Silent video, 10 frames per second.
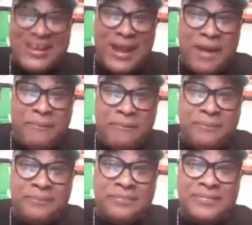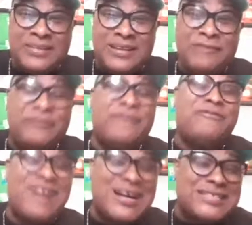them, the
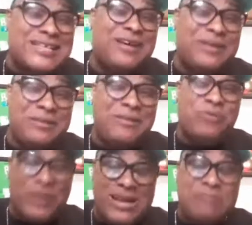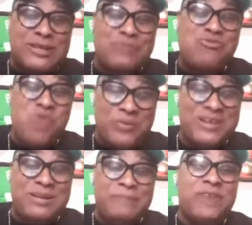fact that Williams a European
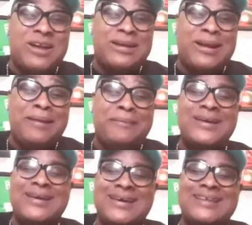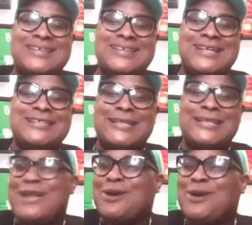him friend them, it's
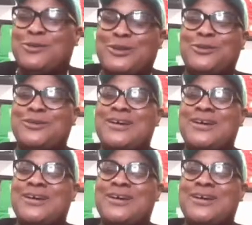a good look.